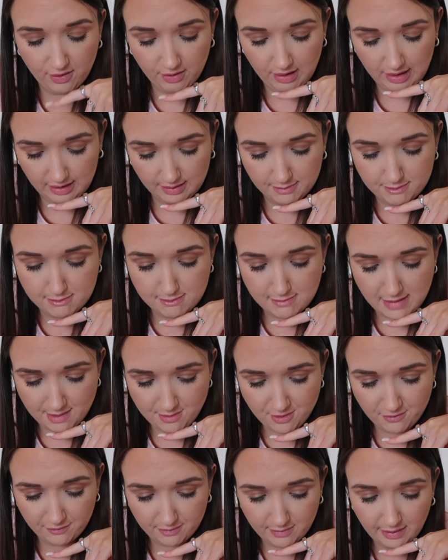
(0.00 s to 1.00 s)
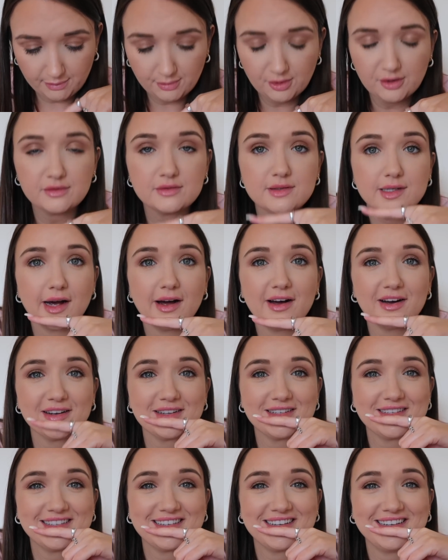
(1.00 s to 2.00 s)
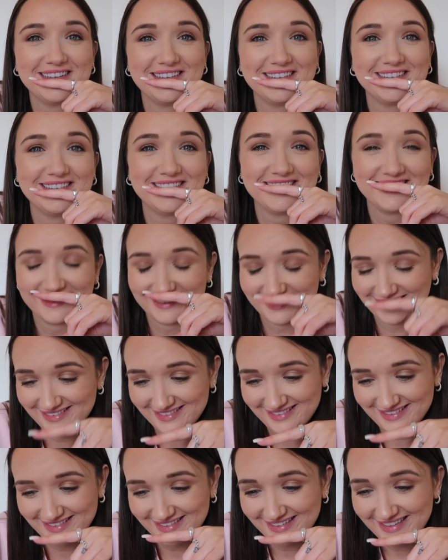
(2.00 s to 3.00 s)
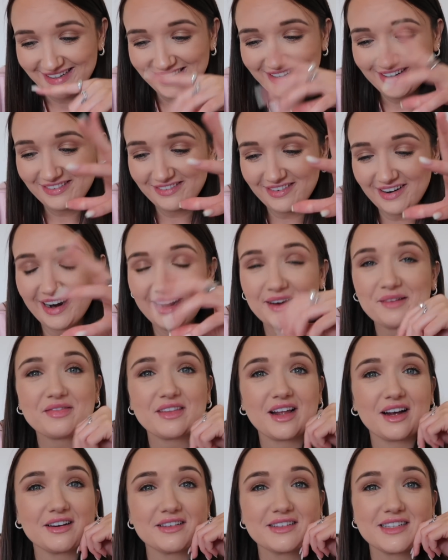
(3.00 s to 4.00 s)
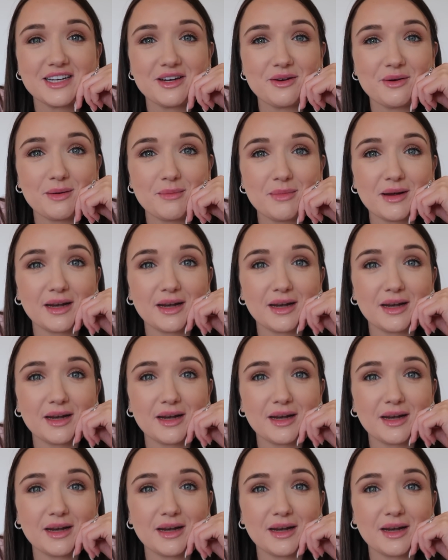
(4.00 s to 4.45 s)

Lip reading: felt like a mammoth task. Right, I'll see you in a